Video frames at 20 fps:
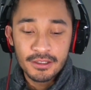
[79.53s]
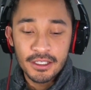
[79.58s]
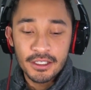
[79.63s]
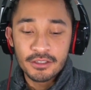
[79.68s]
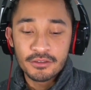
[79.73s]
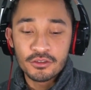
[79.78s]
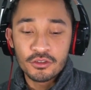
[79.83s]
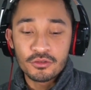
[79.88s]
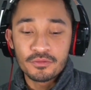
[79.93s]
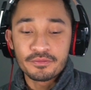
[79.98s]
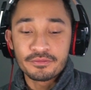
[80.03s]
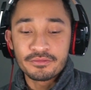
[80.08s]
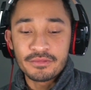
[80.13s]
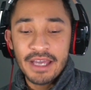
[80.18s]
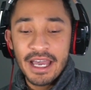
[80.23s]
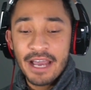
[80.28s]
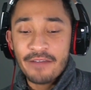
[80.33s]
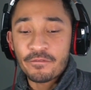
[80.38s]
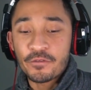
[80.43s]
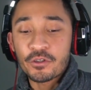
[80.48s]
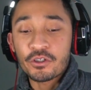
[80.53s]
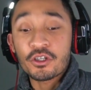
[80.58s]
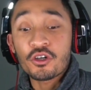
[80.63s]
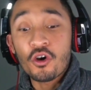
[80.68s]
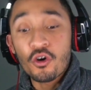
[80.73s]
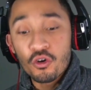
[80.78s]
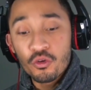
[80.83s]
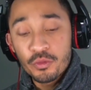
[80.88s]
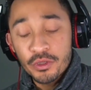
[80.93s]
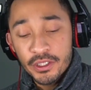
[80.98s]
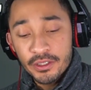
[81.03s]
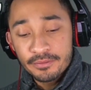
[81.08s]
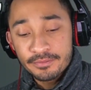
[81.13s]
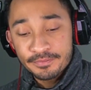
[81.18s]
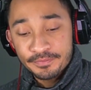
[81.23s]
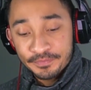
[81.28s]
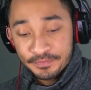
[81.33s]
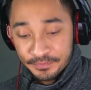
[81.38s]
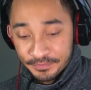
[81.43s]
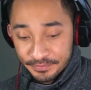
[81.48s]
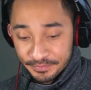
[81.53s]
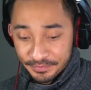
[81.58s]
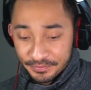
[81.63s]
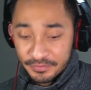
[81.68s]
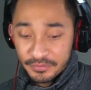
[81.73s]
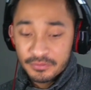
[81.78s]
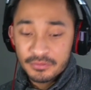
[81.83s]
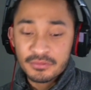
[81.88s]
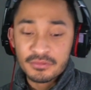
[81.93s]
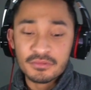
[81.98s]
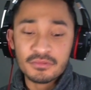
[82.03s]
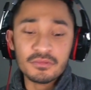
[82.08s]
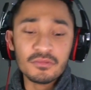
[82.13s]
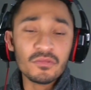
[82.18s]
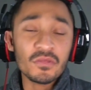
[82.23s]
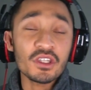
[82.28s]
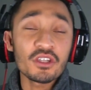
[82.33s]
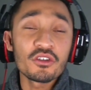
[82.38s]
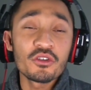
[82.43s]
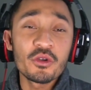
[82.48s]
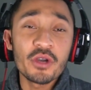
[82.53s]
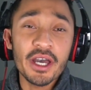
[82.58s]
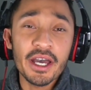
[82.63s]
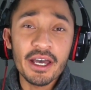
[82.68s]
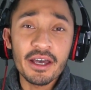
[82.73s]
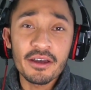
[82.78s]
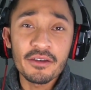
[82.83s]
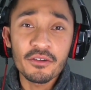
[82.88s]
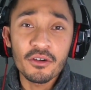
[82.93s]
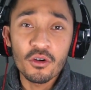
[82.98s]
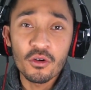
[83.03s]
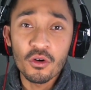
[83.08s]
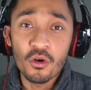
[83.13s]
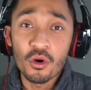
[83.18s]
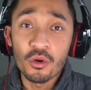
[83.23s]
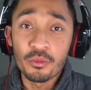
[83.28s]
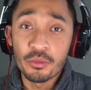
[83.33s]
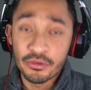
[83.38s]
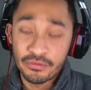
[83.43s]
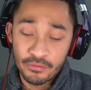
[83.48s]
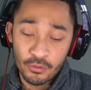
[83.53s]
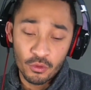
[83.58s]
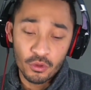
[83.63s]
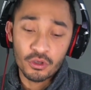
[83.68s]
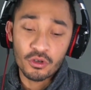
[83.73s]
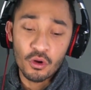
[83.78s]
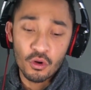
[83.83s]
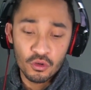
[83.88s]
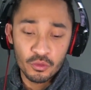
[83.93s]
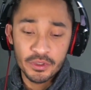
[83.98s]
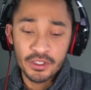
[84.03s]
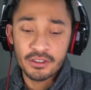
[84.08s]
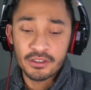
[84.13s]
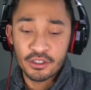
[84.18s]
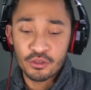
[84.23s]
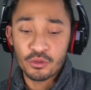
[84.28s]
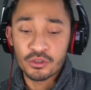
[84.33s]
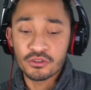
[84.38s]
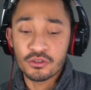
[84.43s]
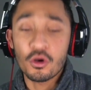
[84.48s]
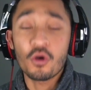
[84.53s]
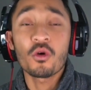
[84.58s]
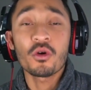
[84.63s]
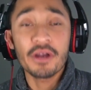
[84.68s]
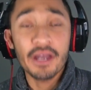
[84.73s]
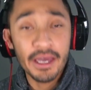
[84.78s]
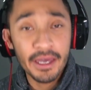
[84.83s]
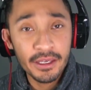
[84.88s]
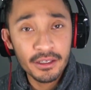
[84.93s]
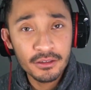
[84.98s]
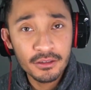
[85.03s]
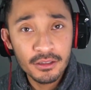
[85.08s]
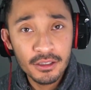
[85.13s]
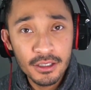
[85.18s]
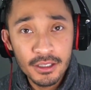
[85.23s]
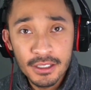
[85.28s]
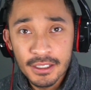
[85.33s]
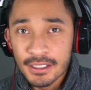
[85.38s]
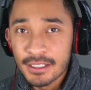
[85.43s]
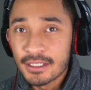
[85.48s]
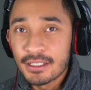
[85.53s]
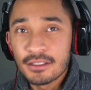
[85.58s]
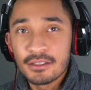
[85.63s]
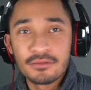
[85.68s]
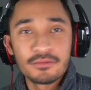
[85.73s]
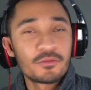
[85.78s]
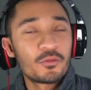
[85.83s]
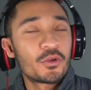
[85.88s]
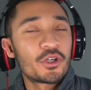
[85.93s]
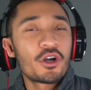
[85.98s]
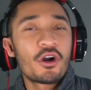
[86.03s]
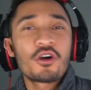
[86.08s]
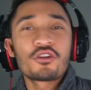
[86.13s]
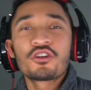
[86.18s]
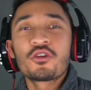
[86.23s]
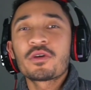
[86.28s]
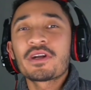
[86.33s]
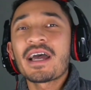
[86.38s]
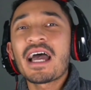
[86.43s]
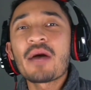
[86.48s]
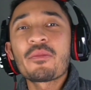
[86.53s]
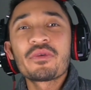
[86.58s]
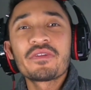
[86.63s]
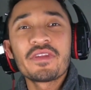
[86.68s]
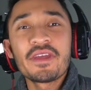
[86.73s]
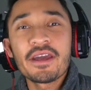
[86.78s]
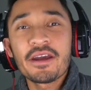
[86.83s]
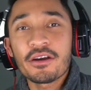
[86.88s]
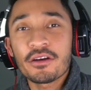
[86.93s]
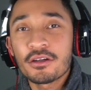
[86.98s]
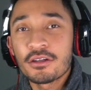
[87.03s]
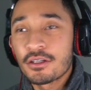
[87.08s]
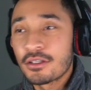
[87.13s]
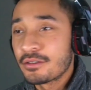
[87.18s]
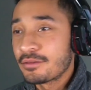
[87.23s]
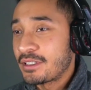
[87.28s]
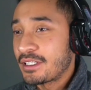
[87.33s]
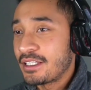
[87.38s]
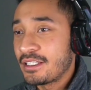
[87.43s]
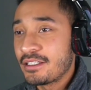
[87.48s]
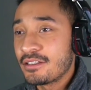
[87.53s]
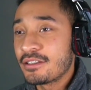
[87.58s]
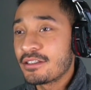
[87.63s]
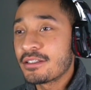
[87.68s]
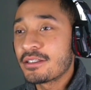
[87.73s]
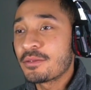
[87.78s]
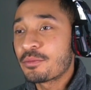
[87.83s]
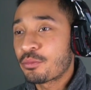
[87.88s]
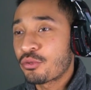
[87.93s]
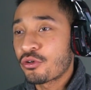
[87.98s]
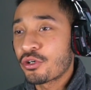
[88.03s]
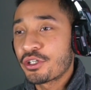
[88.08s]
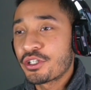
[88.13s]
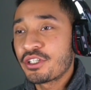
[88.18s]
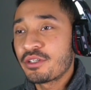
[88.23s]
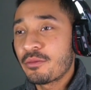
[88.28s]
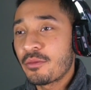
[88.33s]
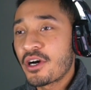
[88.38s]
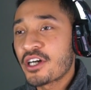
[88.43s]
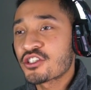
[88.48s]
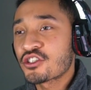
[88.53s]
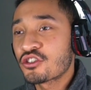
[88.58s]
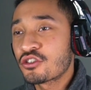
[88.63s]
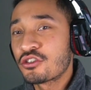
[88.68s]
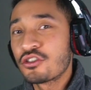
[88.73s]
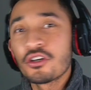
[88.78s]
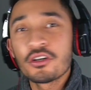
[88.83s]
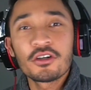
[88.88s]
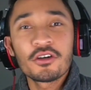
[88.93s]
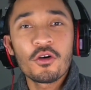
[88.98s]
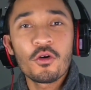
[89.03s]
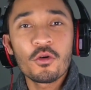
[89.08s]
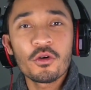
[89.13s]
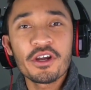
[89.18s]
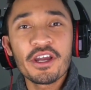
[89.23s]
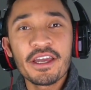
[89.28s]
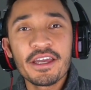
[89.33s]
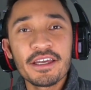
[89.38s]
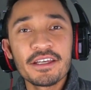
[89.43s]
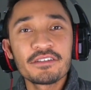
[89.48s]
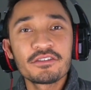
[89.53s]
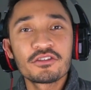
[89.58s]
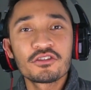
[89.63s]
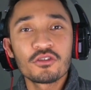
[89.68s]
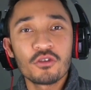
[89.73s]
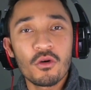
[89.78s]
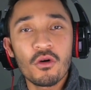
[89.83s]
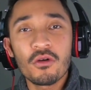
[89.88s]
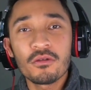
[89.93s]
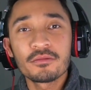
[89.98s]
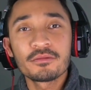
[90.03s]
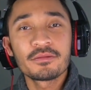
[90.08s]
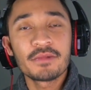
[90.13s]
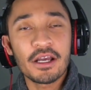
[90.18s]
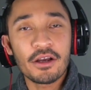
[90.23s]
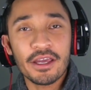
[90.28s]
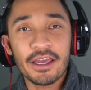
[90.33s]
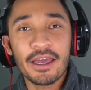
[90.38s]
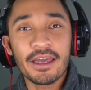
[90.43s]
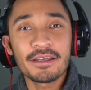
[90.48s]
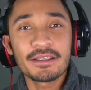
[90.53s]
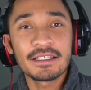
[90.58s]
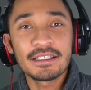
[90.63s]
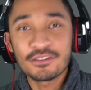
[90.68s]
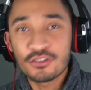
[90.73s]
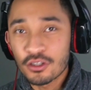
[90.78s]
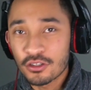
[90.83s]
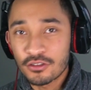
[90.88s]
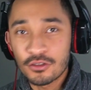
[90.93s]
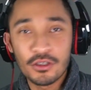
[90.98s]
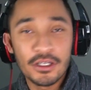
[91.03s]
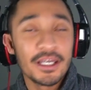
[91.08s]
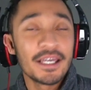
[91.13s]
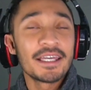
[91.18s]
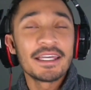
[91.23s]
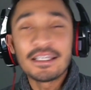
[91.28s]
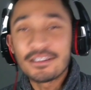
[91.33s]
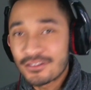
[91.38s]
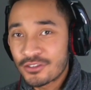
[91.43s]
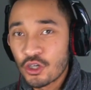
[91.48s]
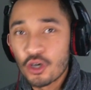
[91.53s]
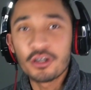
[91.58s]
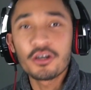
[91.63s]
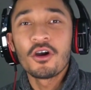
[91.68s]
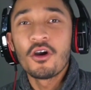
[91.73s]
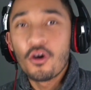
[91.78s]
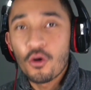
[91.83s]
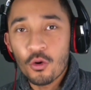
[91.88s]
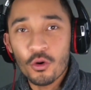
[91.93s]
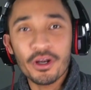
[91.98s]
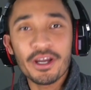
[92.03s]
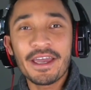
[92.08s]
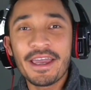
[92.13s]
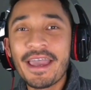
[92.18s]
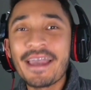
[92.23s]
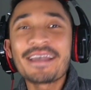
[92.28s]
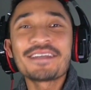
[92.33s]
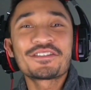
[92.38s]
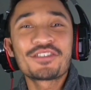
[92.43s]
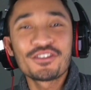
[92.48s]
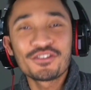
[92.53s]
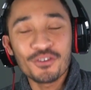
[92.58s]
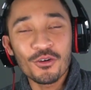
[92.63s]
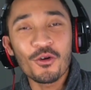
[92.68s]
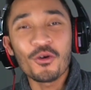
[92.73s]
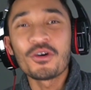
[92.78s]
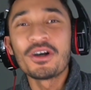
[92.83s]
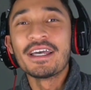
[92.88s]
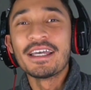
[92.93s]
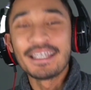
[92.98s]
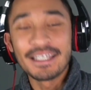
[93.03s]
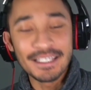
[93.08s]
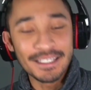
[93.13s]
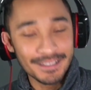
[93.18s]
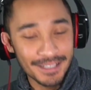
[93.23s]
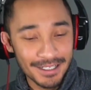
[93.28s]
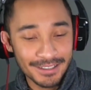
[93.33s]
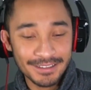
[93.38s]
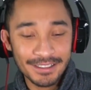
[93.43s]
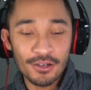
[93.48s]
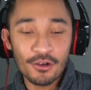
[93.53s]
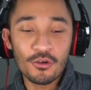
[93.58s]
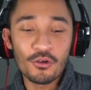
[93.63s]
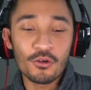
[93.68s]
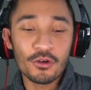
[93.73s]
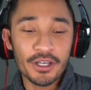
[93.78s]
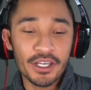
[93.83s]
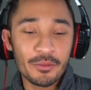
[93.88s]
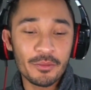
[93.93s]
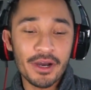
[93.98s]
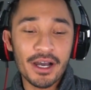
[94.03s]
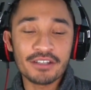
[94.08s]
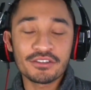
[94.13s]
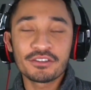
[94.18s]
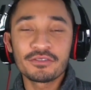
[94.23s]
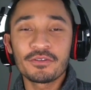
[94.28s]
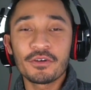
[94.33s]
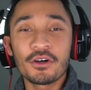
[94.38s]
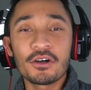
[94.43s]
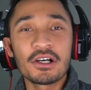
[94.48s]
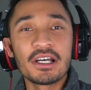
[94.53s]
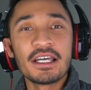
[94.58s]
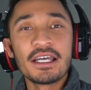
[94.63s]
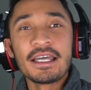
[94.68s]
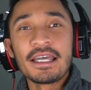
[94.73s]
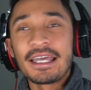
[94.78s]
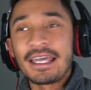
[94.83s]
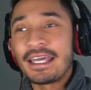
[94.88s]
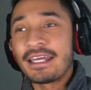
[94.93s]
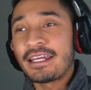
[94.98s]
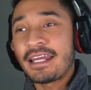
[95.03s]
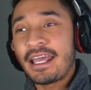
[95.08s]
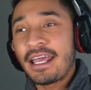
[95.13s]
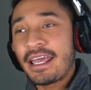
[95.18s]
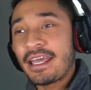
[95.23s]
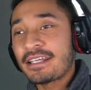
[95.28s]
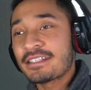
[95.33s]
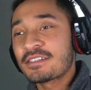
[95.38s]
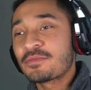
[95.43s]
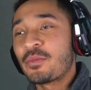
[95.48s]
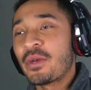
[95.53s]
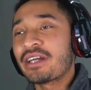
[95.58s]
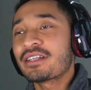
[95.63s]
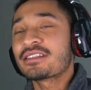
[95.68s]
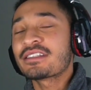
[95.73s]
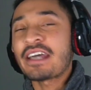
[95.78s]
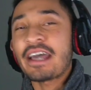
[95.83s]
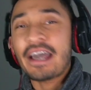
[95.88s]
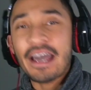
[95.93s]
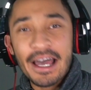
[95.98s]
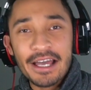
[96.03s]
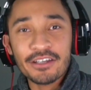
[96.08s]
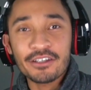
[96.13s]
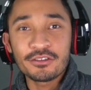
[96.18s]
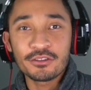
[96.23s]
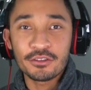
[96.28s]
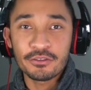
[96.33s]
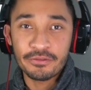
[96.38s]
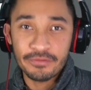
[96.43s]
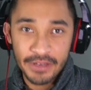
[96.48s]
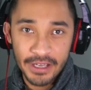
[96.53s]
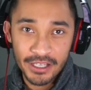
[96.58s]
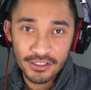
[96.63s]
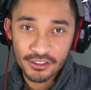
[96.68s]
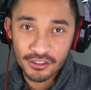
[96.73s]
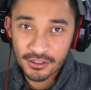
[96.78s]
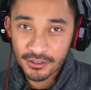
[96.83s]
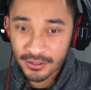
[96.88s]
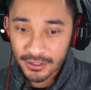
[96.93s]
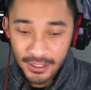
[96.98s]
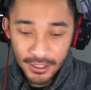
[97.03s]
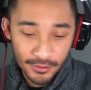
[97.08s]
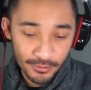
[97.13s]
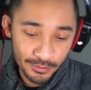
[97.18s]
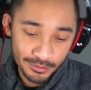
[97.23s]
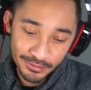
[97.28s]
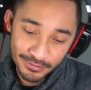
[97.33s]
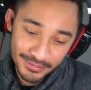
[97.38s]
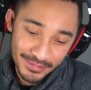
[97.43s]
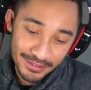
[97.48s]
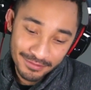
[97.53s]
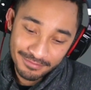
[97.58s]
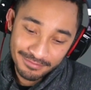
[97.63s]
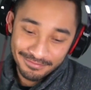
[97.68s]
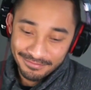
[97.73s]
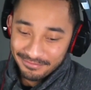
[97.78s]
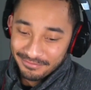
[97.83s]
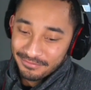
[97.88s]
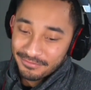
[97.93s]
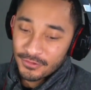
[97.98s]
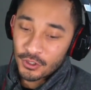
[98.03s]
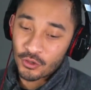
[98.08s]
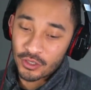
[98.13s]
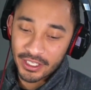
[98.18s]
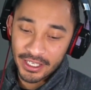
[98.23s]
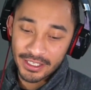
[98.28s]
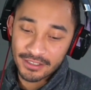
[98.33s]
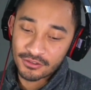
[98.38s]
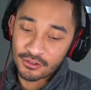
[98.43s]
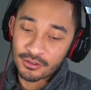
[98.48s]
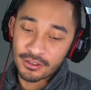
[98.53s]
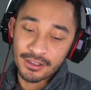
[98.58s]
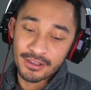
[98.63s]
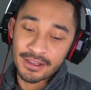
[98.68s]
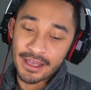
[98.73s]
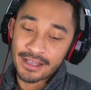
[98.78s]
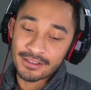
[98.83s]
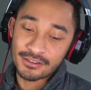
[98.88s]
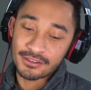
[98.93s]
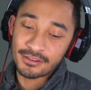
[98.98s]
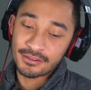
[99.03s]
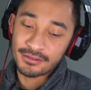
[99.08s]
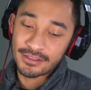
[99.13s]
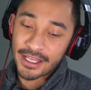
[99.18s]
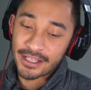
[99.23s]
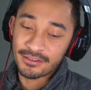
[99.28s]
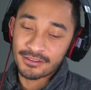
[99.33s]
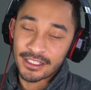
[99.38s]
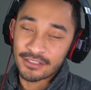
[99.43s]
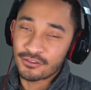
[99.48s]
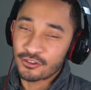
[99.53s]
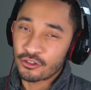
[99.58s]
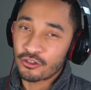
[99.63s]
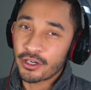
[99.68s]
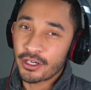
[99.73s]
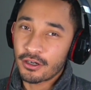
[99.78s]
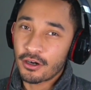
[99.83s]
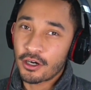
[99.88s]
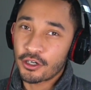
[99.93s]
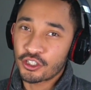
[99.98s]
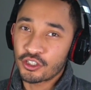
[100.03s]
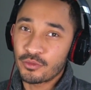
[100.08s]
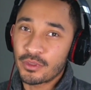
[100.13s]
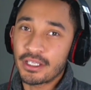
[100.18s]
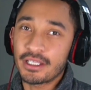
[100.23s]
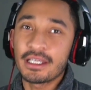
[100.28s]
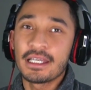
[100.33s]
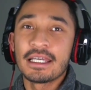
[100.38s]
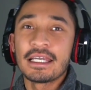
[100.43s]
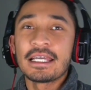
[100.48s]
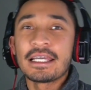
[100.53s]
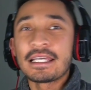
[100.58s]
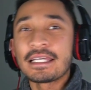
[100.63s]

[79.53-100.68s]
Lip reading: Then after Colby, you had, or before Colby, there was Jorge. We all know what happened there. He pretty much took Jorge's soul. Okay. He took Jorge's soul. He knocked out Jorge Masvidal in a spectacular fashion. Okay, so that's a great argument.